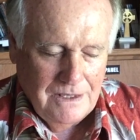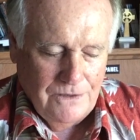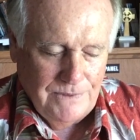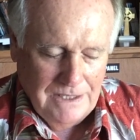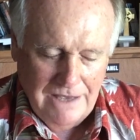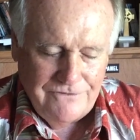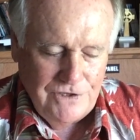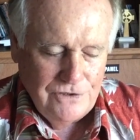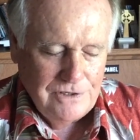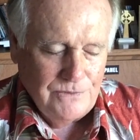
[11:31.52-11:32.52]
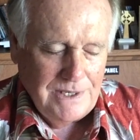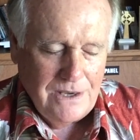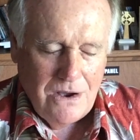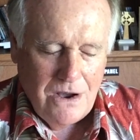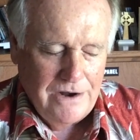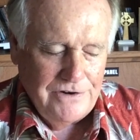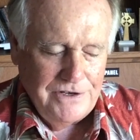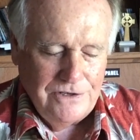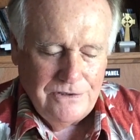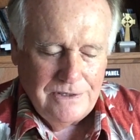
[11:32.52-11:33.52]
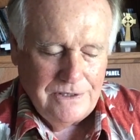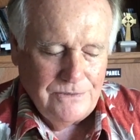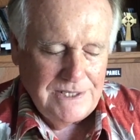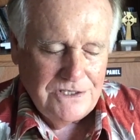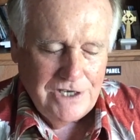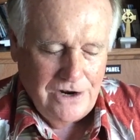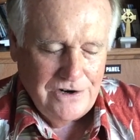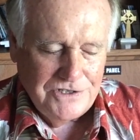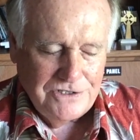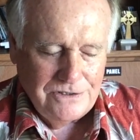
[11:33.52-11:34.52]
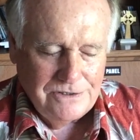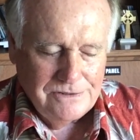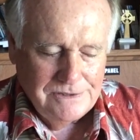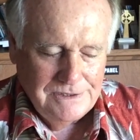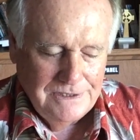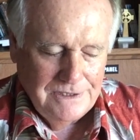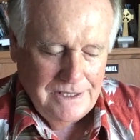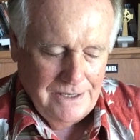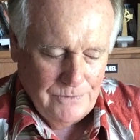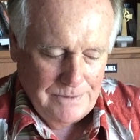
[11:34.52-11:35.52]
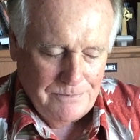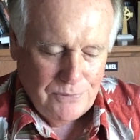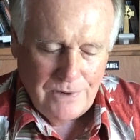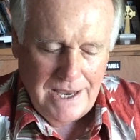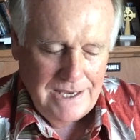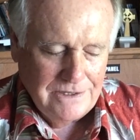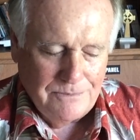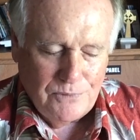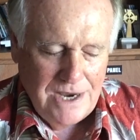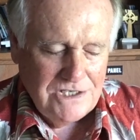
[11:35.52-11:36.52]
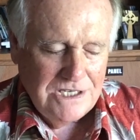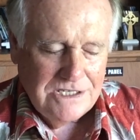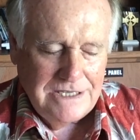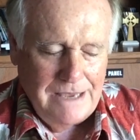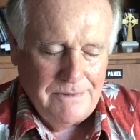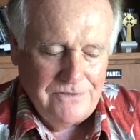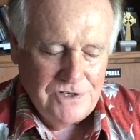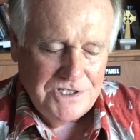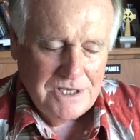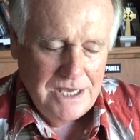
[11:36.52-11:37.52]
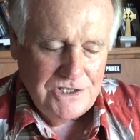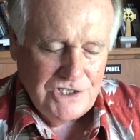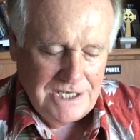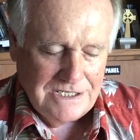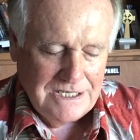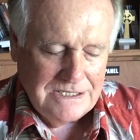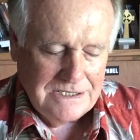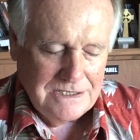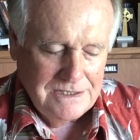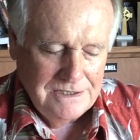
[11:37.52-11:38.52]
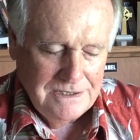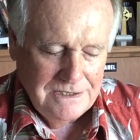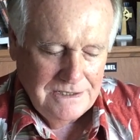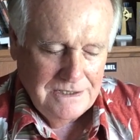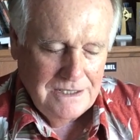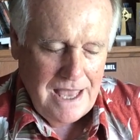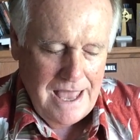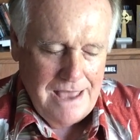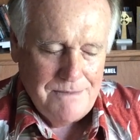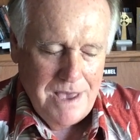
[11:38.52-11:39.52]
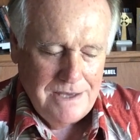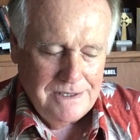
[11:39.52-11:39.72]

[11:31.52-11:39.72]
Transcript: And we love you, and we honor you, and we cherish you. And we pray in the precious name of your Son, Jesus. Amen.